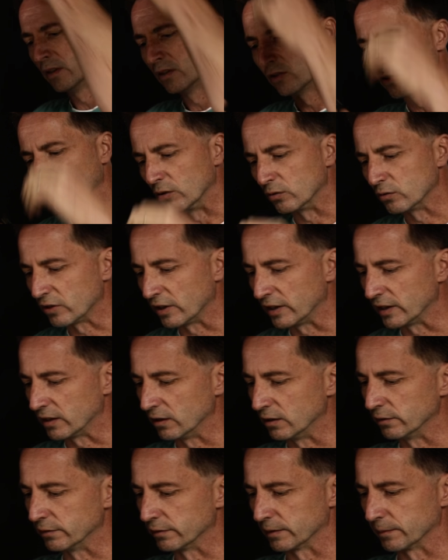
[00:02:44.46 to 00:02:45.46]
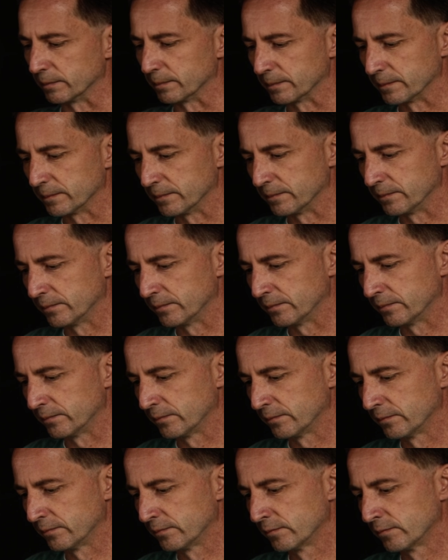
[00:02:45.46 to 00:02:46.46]
don't take over.
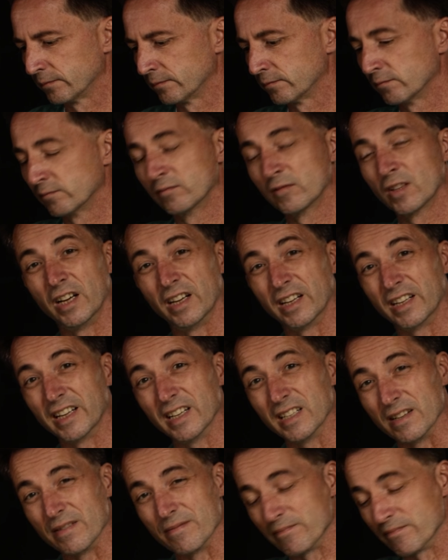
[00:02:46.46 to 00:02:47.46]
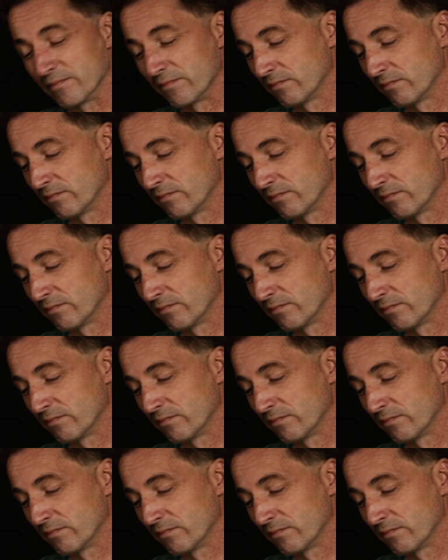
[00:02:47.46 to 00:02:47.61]
Again,